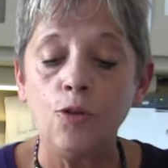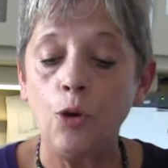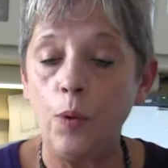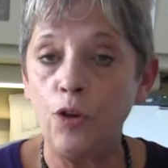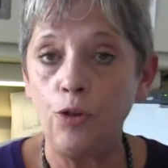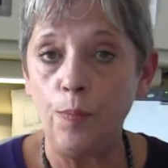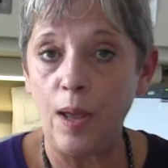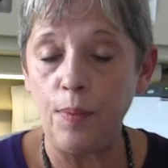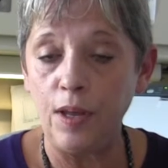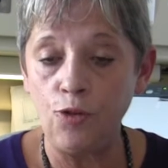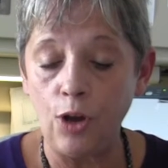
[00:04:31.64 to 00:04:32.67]
Tuition may
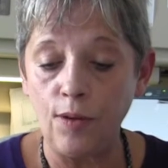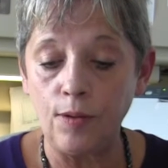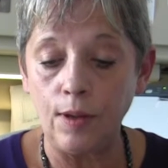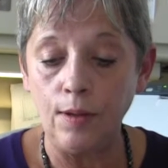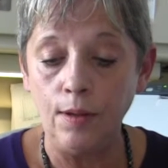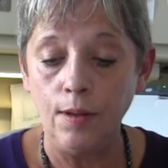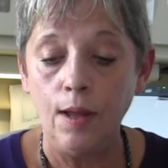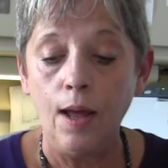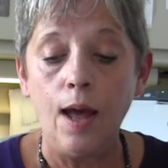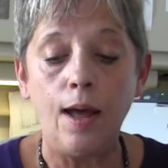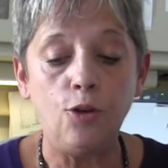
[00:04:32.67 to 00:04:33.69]
be adjusted,
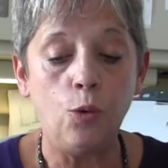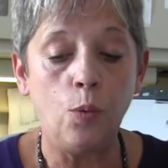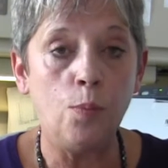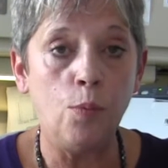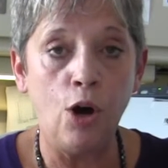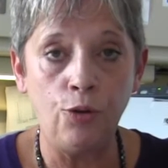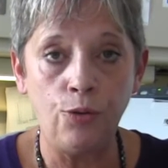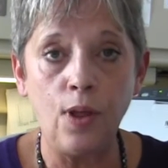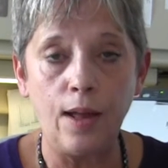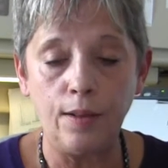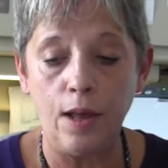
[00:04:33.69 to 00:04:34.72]
and you will most
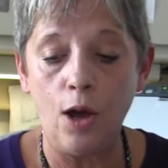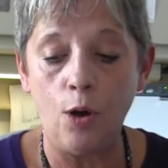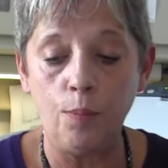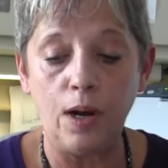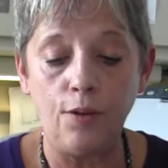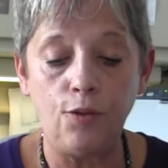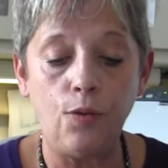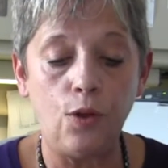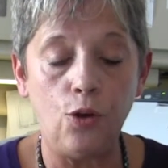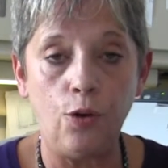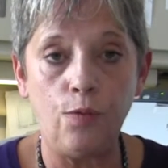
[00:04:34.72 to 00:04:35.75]
likely owe money to
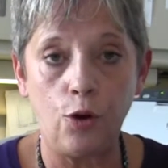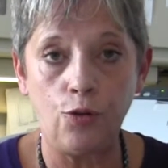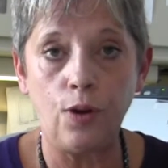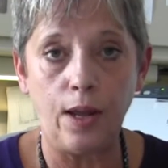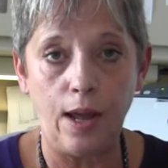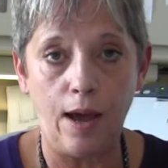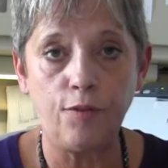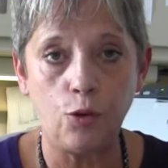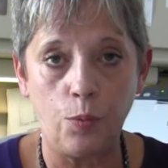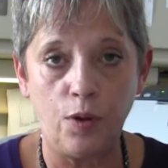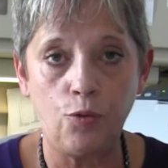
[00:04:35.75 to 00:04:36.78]
the university
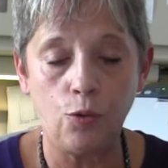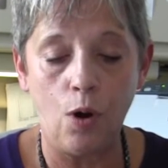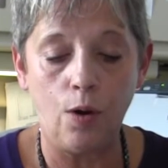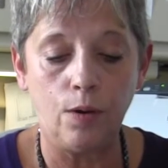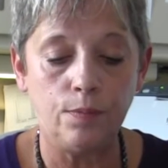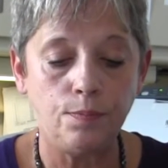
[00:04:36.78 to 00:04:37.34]
after withdrawal.